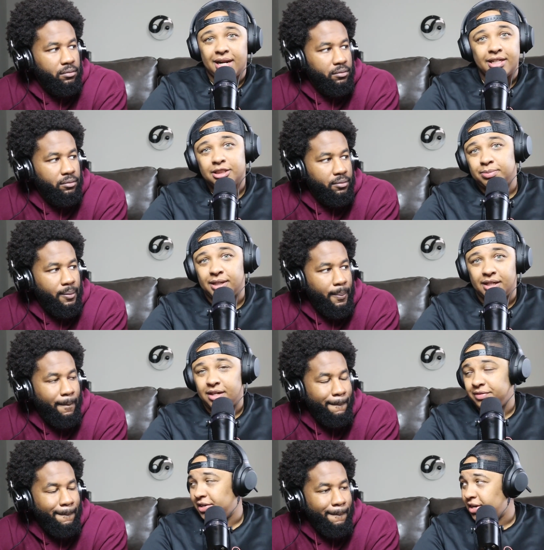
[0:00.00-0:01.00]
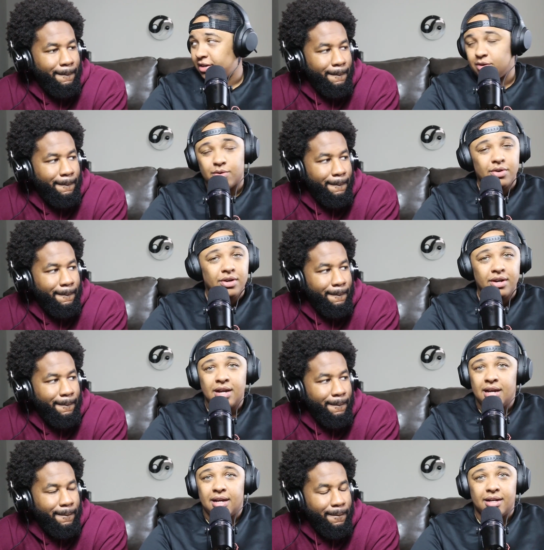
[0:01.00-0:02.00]
Speaker 1: not disciplined enough yet, or
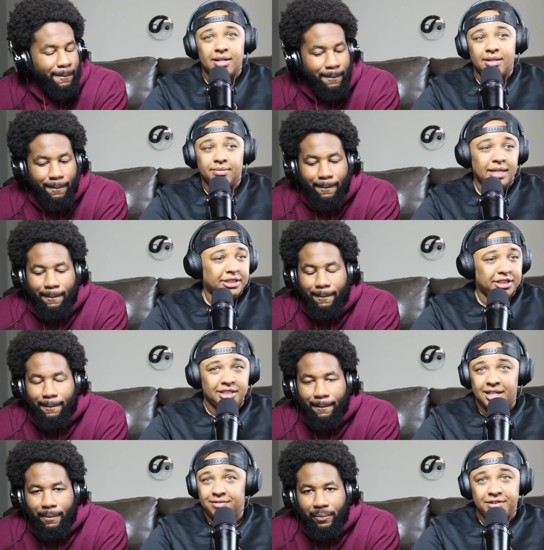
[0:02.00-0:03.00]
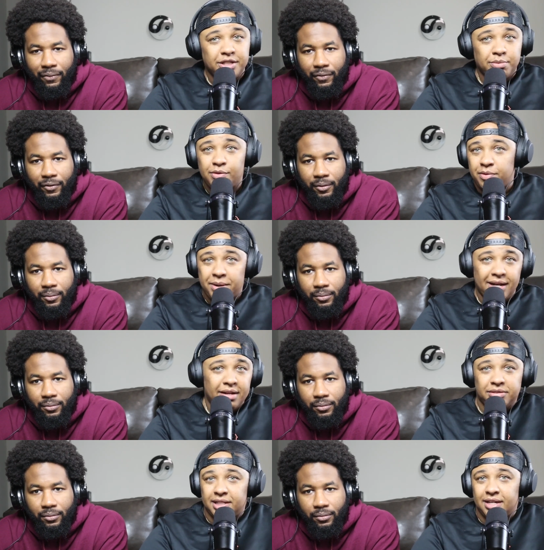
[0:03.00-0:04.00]
um, that just not feasible for my
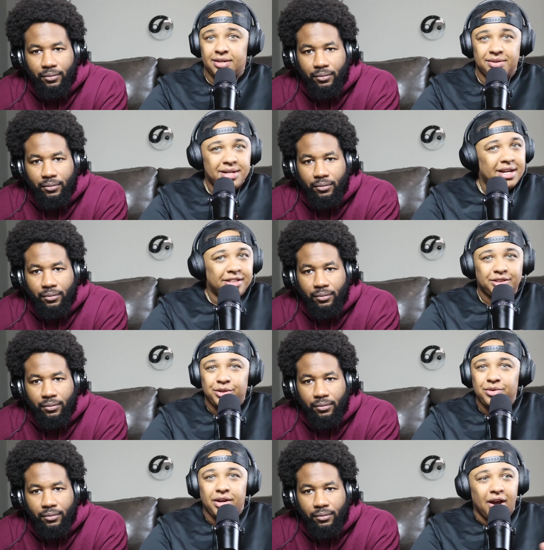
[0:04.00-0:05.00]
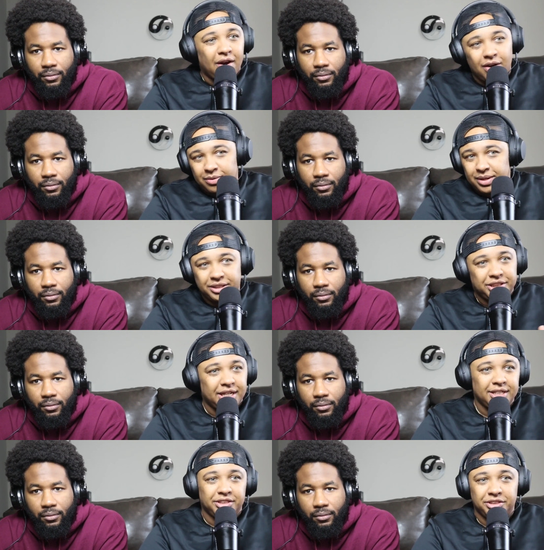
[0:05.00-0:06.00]
lifestyle. So you can always
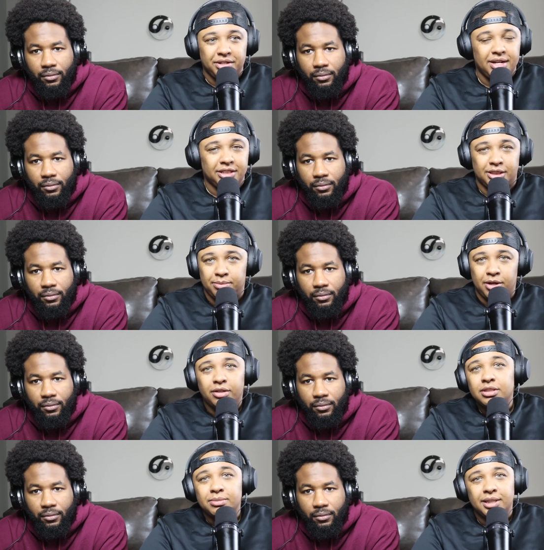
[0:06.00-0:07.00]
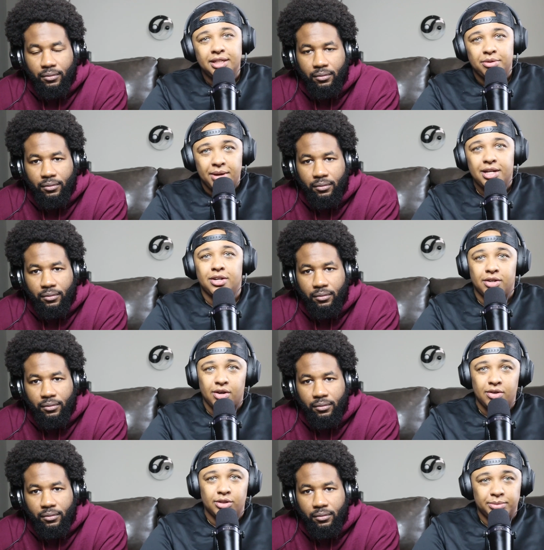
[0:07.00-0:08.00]
change your strategy, but ultimately you make your
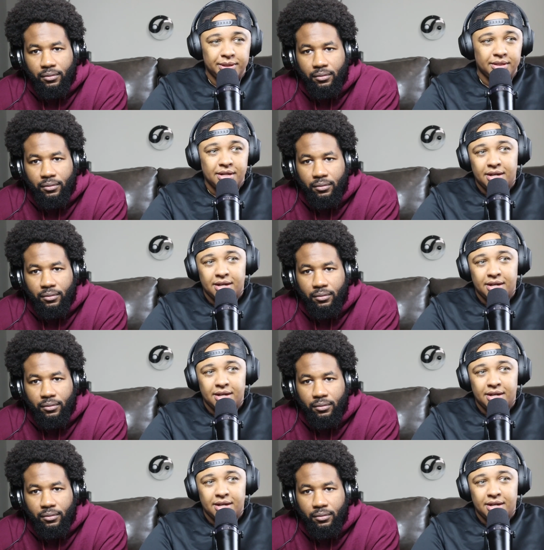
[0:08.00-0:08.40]
goals be-